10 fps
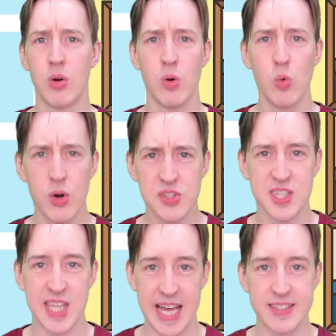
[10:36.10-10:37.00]
What's
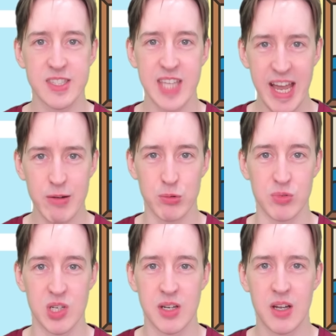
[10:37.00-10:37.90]
that
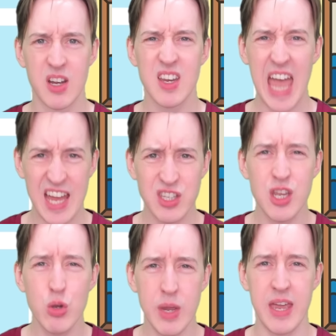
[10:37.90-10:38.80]
sound? Can
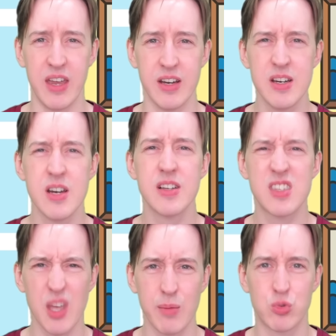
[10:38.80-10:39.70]
you hear
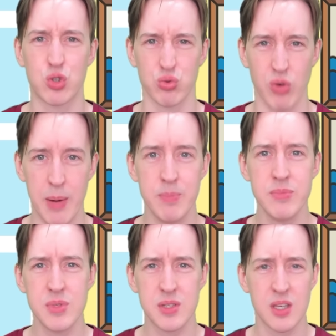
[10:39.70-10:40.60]
some
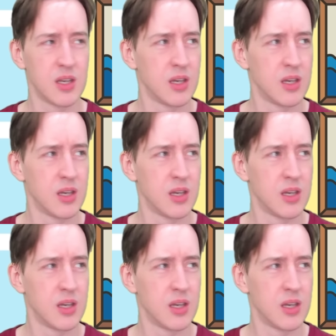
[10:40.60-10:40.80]
drums?